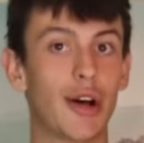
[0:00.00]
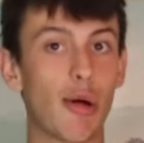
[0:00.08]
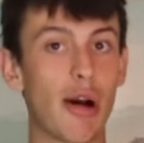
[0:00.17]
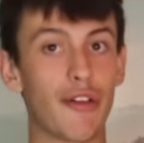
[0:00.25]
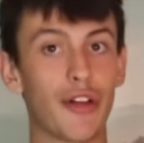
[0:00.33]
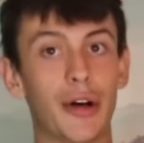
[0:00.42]

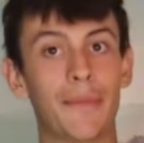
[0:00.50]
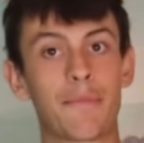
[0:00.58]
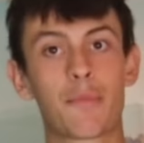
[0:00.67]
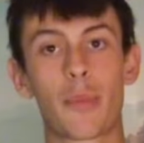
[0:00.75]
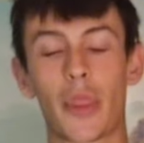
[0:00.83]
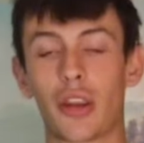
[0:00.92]
However,
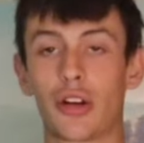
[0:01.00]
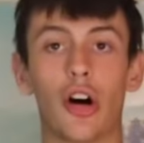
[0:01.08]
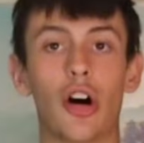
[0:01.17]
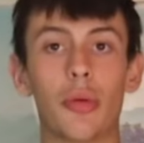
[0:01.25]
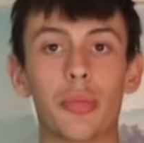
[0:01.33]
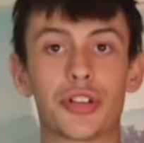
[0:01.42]

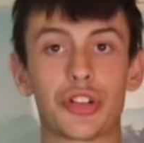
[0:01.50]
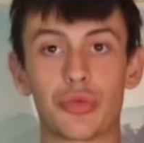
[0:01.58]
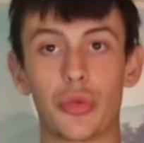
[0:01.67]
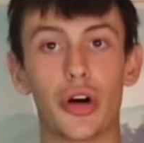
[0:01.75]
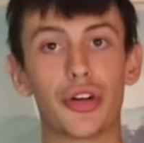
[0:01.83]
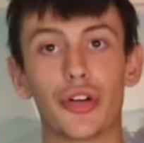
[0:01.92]
carp
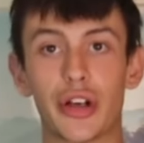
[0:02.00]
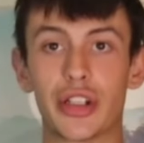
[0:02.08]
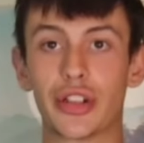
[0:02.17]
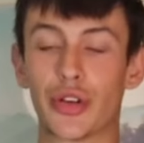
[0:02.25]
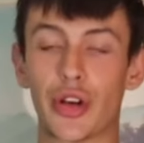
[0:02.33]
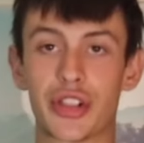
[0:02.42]
just were not
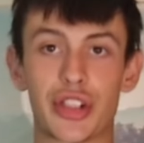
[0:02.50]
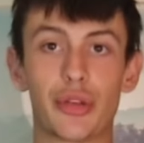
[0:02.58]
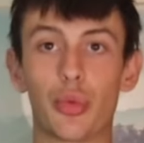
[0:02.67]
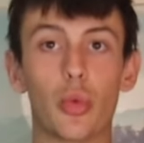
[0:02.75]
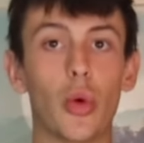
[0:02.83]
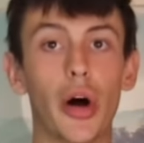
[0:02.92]

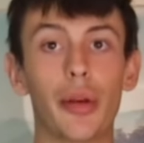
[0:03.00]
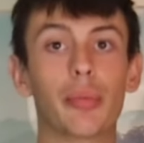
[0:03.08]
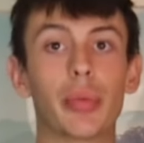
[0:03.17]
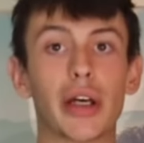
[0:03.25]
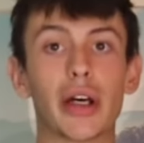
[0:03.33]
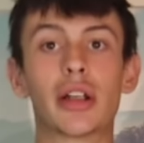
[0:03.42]
interested one
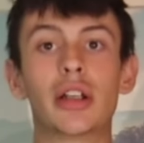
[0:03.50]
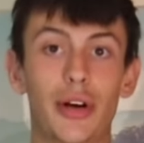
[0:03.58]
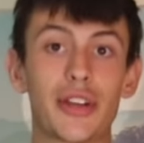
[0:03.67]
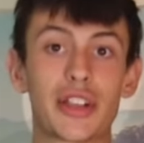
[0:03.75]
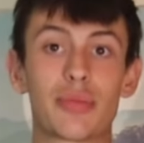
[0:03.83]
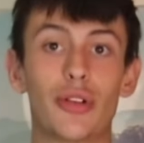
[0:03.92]
bit.
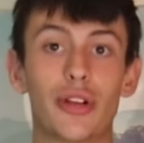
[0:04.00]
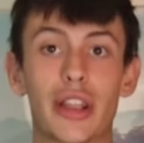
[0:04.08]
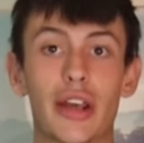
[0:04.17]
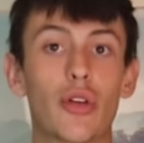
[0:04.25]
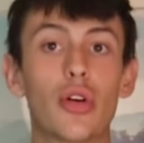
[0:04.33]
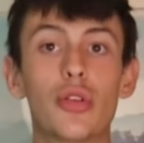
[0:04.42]
By this point,
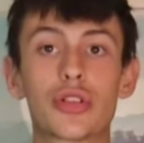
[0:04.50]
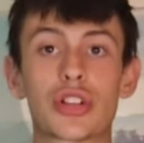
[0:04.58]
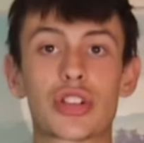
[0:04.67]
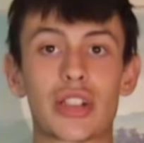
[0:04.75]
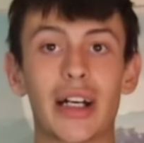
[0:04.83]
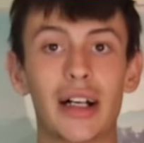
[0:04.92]
they were all
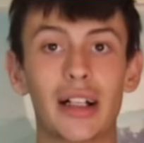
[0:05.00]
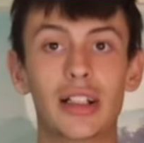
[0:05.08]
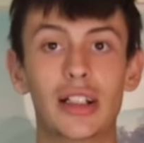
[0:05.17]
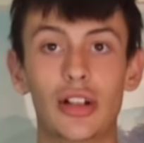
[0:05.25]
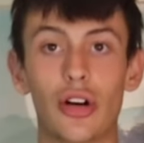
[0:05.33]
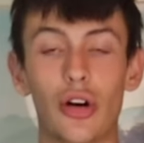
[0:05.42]
just sat
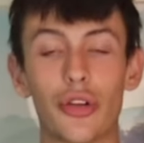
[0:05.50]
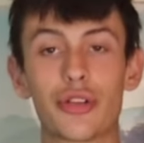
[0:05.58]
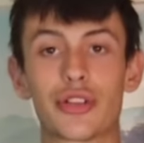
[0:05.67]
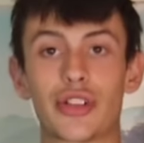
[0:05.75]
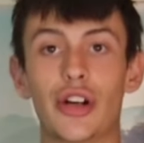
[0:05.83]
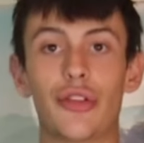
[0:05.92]
on
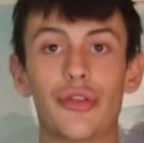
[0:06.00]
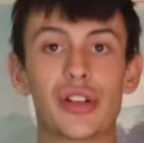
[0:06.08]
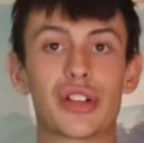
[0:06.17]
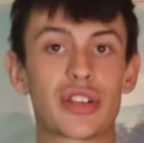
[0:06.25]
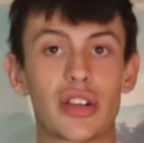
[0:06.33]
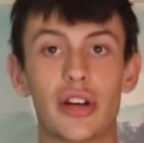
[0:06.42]
the
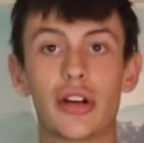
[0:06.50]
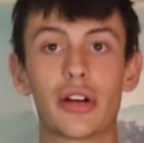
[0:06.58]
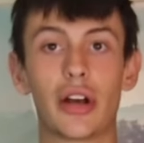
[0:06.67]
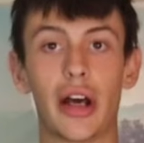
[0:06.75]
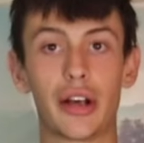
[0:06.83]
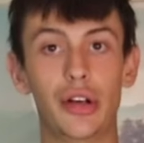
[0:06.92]
surface
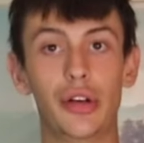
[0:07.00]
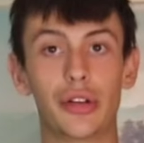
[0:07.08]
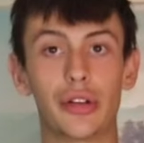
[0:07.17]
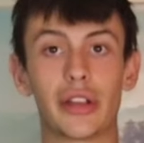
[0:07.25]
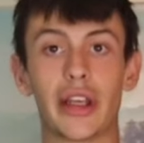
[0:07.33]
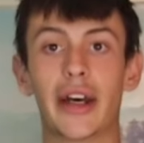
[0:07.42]
and
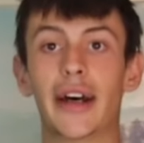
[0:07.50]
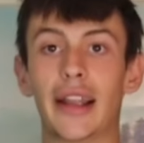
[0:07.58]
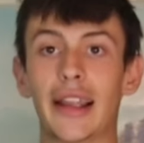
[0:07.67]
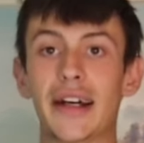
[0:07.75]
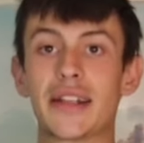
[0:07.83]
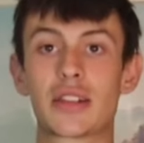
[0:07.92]
couldn't care
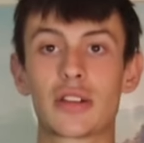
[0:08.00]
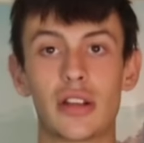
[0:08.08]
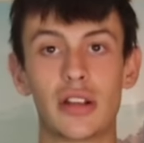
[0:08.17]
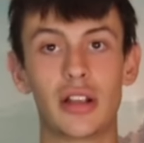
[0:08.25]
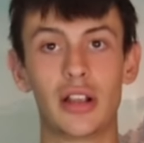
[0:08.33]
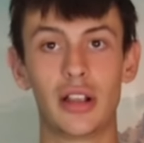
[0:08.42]
less.
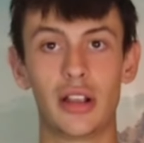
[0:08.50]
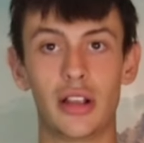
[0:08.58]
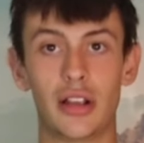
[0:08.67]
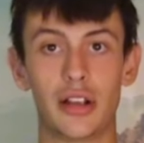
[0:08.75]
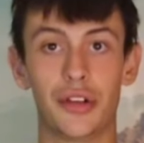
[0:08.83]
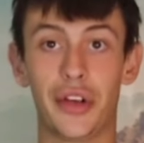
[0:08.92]

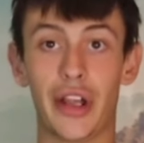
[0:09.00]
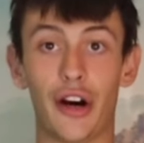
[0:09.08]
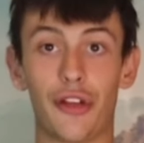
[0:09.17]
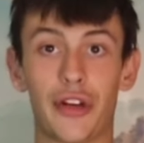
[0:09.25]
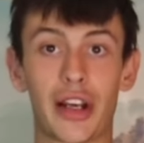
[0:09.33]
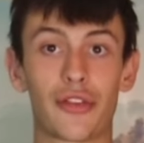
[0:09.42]

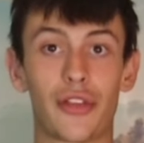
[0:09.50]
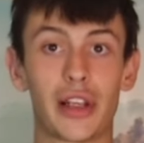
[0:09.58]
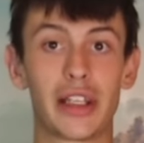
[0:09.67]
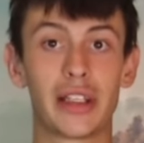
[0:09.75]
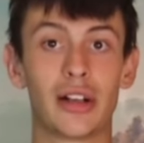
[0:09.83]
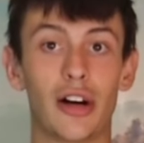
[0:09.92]
Now,
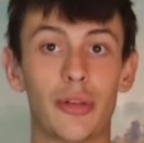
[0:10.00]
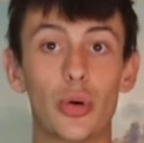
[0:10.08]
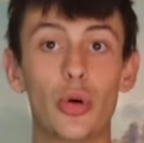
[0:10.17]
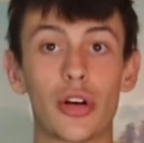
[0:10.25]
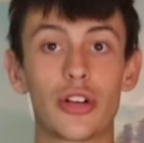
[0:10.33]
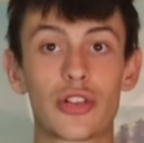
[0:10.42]
thankfully, I
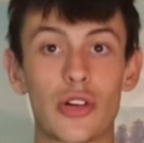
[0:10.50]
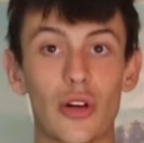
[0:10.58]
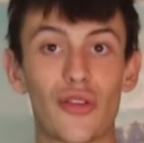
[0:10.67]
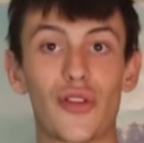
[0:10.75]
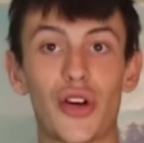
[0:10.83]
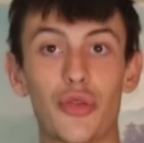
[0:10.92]
brought a
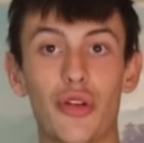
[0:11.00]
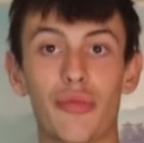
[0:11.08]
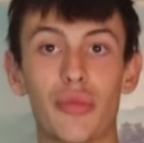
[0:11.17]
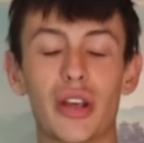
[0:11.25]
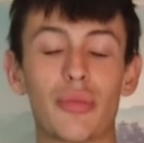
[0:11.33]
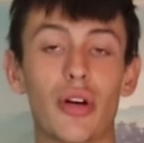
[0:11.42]
controller float with
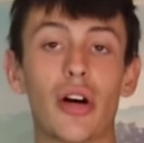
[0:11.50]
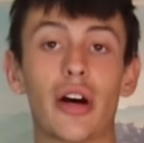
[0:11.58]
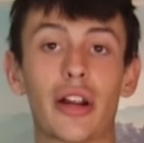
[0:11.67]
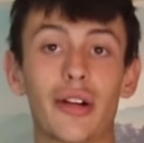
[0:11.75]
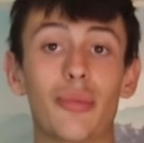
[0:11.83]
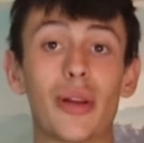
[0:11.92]
me, but
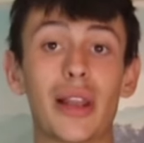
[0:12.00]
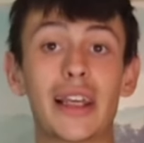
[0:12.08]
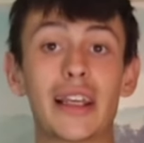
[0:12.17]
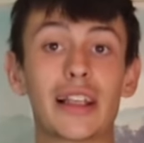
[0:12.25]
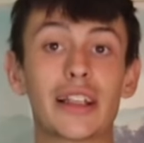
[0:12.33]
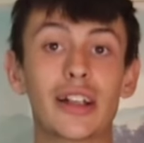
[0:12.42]
I had
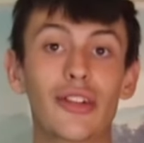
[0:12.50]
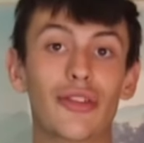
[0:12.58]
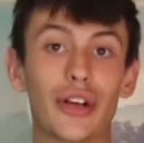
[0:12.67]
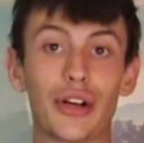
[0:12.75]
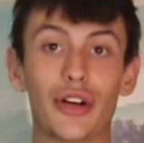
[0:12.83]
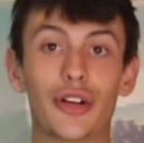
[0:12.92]
completely
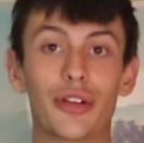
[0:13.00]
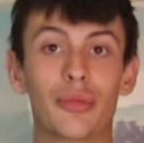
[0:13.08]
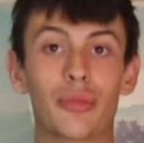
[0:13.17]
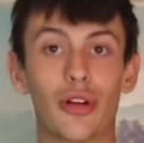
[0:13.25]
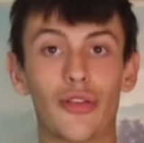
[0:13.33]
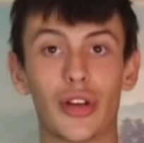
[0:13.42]
forgotten
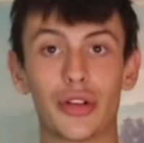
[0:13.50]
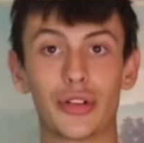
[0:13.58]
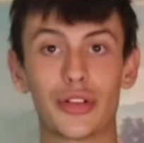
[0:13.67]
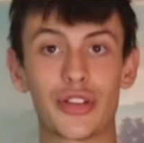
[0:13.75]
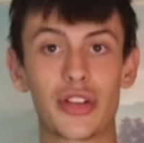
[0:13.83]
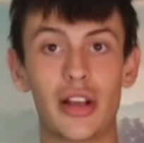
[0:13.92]
my
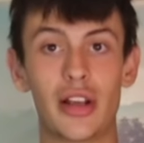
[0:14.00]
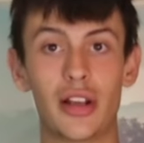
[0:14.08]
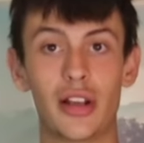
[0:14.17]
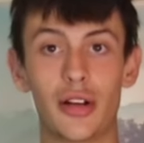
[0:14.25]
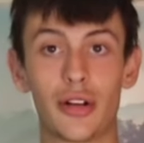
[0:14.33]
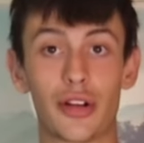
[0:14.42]
floaters.
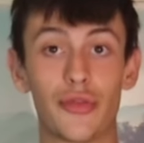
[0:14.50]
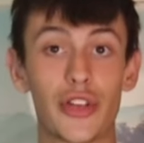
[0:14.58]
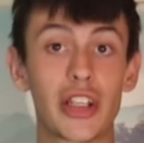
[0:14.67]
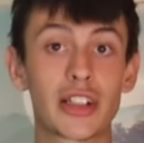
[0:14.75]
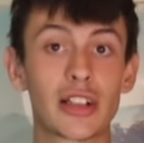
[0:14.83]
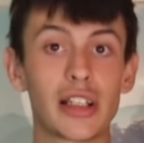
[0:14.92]

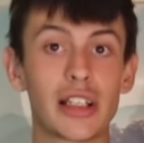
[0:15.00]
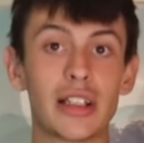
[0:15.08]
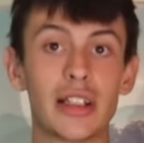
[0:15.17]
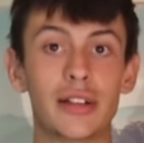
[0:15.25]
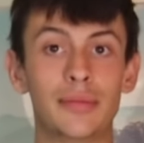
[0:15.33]
Conveniently,